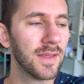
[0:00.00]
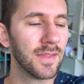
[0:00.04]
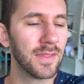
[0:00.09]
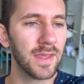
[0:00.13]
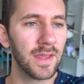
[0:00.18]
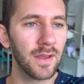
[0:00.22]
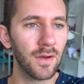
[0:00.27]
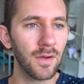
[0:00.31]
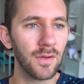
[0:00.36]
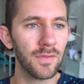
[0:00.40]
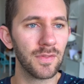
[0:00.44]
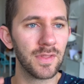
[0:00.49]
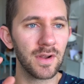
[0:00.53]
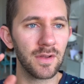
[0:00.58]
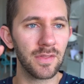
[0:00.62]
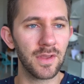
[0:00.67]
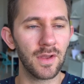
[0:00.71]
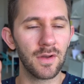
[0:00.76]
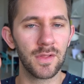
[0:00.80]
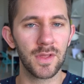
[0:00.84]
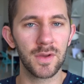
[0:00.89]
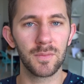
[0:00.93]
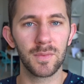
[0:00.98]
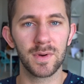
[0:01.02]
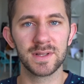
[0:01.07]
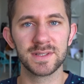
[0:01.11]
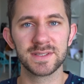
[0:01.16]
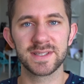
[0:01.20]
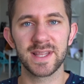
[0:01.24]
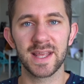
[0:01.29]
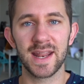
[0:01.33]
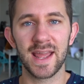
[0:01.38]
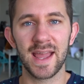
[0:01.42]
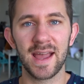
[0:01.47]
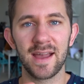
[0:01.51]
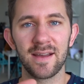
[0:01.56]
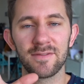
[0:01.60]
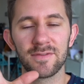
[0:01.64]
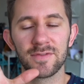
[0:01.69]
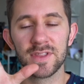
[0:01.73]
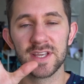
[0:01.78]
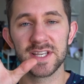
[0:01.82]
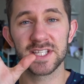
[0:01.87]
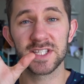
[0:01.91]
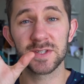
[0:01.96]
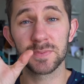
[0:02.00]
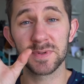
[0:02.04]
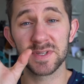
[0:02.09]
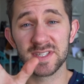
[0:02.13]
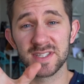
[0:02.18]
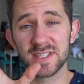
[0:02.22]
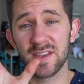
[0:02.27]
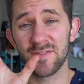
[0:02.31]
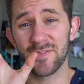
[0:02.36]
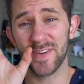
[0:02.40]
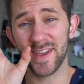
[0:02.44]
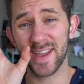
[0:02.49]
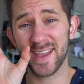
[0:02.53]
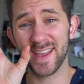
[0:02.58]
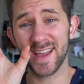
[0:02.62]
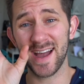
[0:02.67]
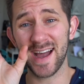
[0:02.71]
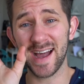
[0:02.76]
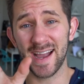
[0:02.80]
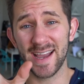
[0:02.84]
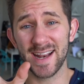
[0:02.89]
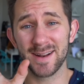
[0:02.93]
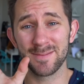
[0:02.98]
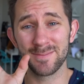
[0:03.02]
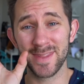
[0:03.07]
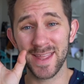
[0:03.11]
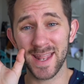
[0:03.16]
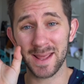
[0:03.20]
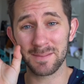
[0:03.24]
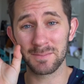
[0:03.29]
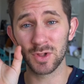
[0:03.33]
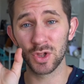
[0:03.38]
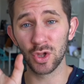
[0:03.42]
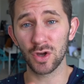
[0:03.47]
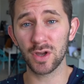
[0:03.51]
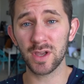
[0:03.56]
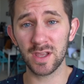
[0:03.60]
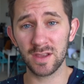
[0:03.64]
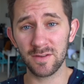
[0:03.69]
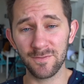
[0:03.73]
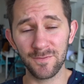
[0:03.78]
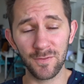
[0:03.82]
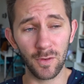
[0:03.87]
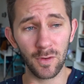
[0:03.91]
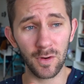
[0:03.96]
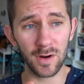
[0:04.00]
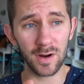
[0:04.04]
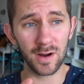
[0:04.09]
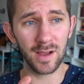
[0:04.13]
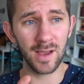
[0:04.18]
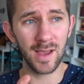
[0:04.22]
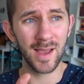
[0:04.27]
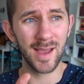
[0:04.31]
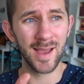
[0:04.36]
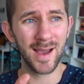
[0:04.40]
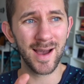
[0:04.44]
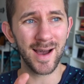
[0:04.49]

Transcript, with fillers: they're the only ones that have this specific item that I'm looking for.